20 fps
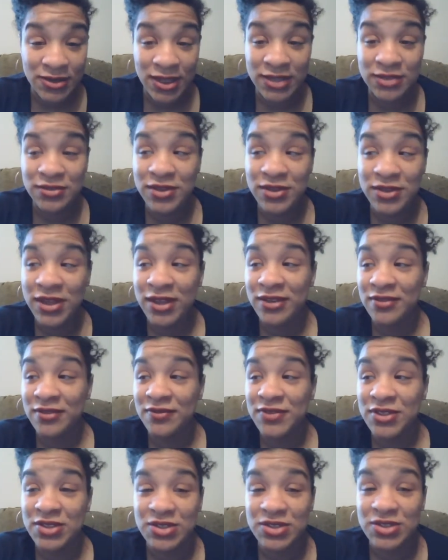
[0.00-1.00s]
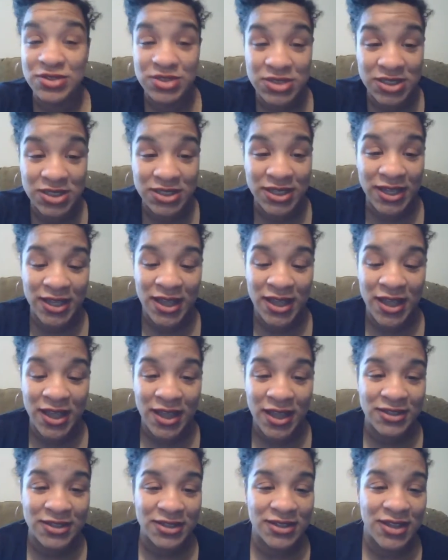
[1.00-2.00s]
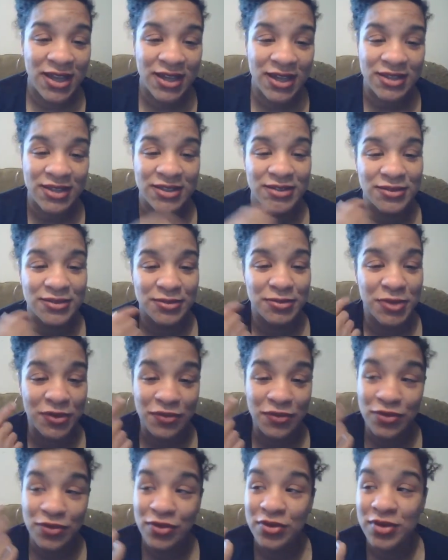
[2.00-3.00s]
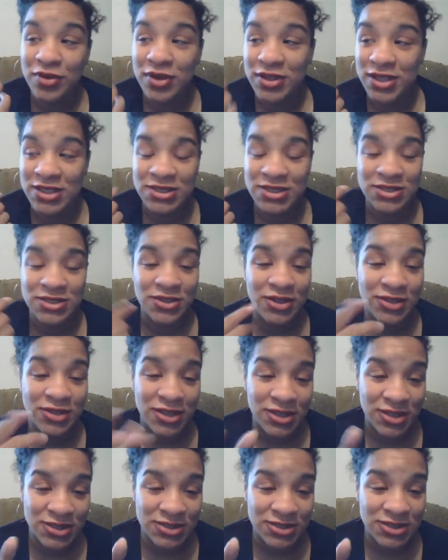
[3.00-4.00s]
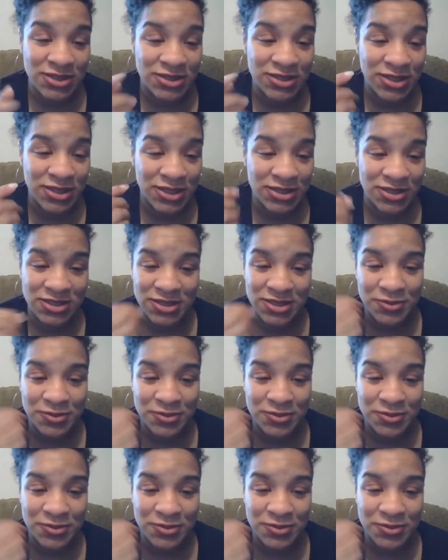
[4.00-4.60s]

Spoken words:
Like you can't feel shit. Like the doctor before they started the C-section,